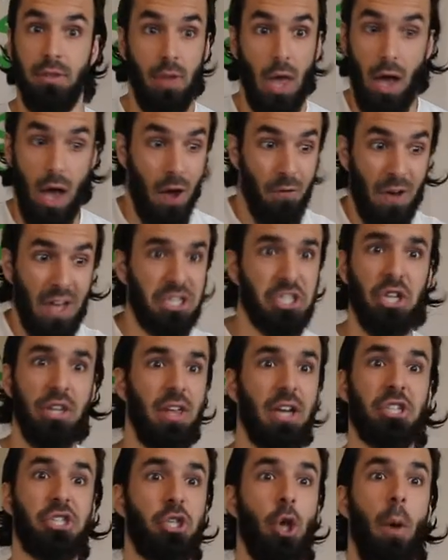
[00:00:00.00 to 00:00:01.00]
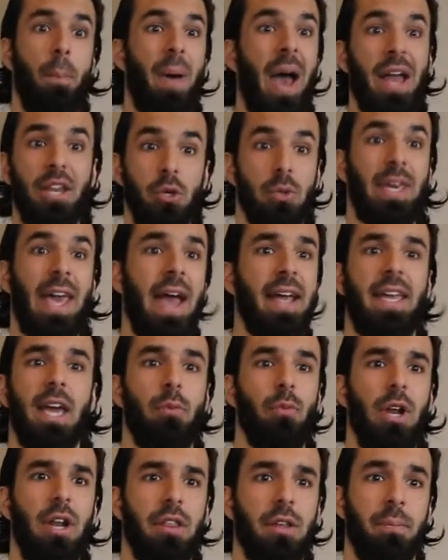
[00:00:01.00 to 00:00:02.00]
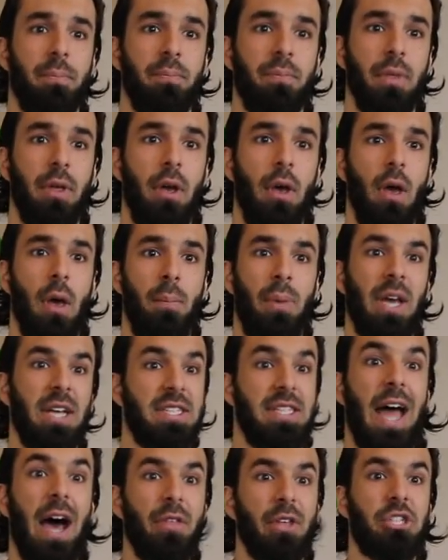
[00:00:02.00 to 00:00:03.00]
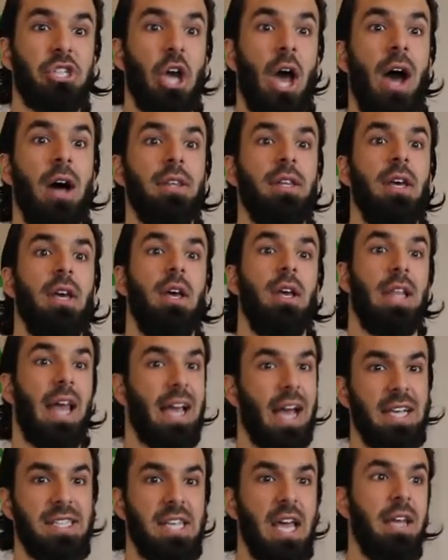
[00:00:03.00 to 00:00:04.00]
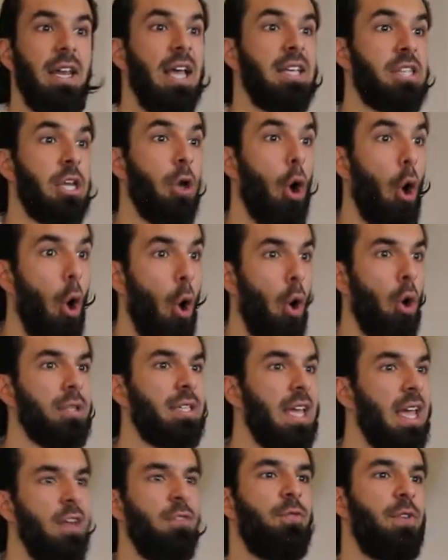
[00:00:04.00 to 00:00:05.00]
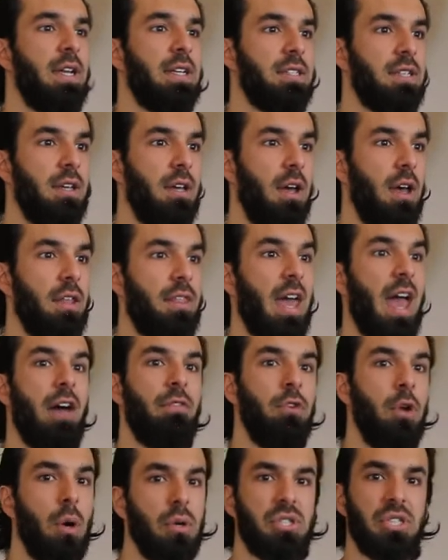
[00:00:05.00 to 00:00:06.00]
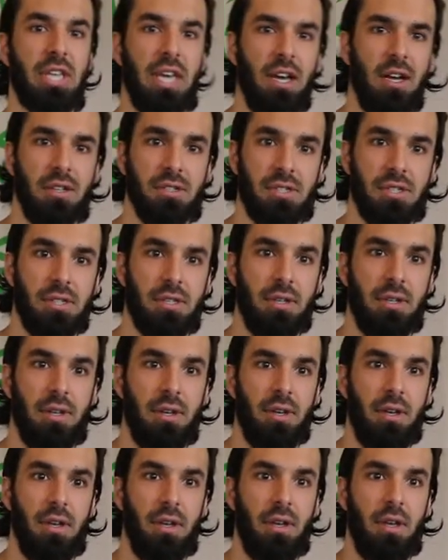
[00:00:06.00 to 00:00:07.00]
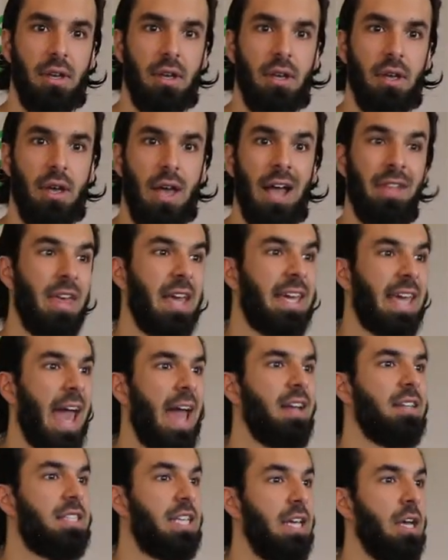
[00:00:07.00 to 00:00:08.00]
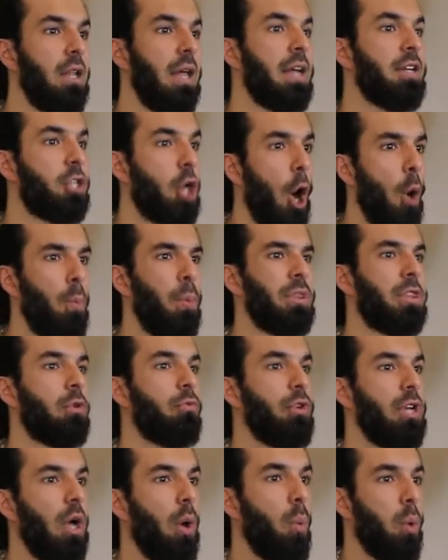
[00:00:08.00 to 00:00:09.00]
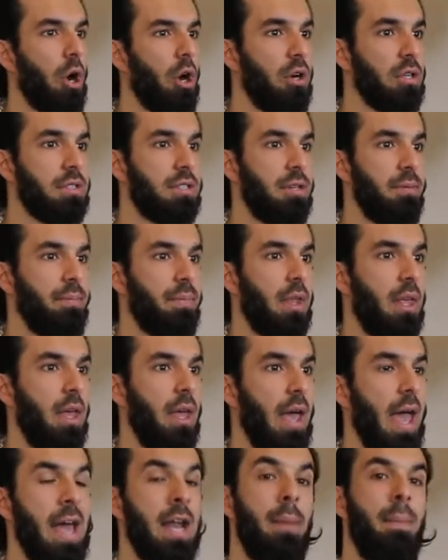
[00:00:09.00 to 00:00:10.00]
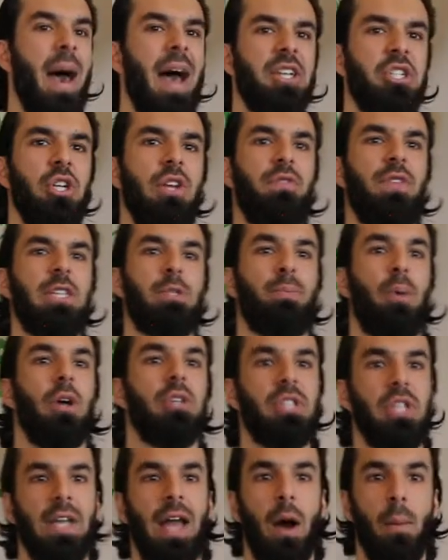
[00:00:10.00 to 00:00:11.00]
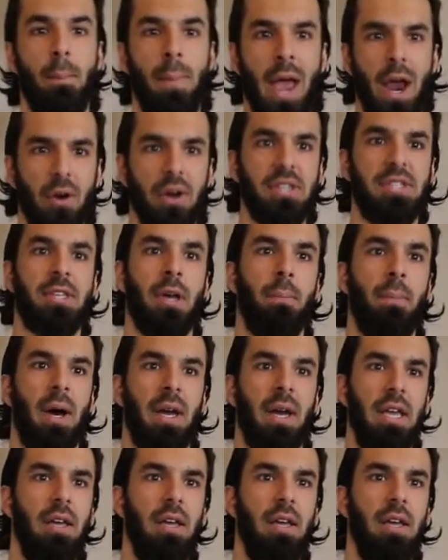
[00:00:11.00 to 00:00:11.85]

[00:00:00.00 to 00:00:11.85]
eventually they're so bad you can't get rid of them. Because now the child, like I said, is an old infant. They have no skills. And they can't deal and cope with the real world. And imagine if this person now marries somebody